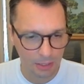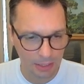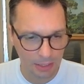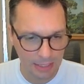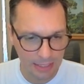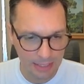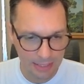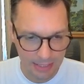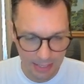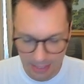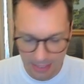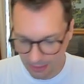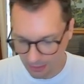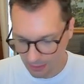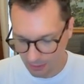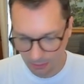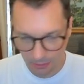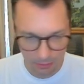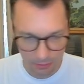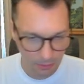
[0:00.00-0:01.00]

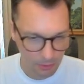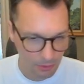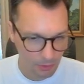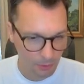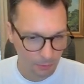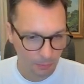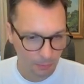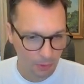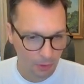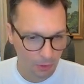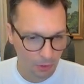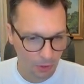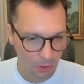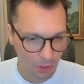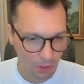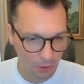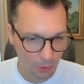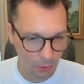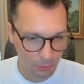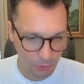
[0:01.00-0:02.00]
indent.
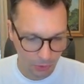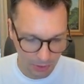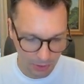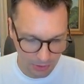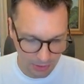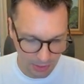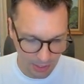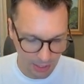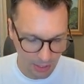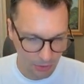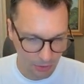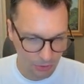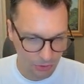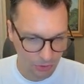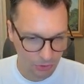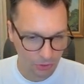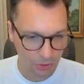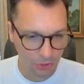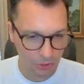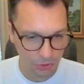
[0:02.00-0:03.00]
Oh, sorry, it's
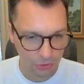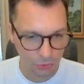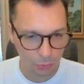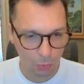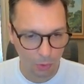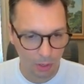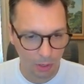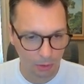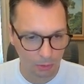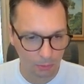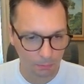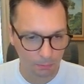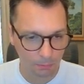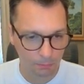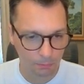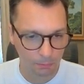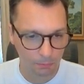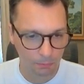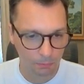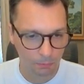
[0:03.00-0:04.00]
erstwhile,
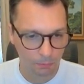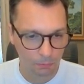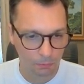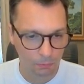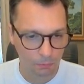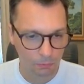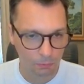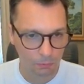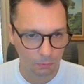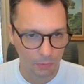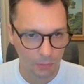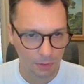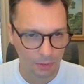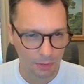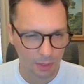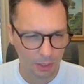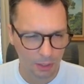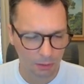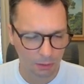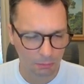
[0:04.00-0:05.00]
I
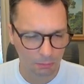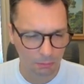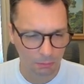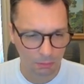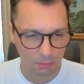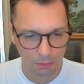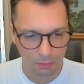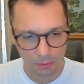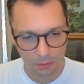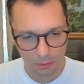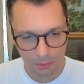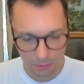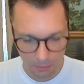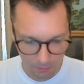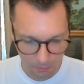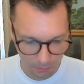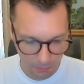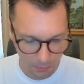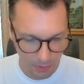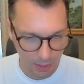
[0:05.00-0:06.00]
think.
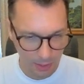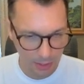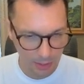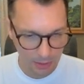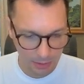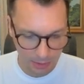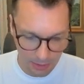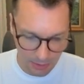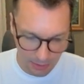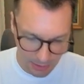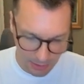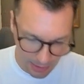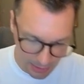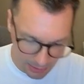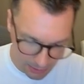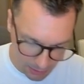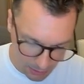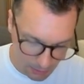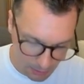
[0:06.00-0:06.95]
And indent.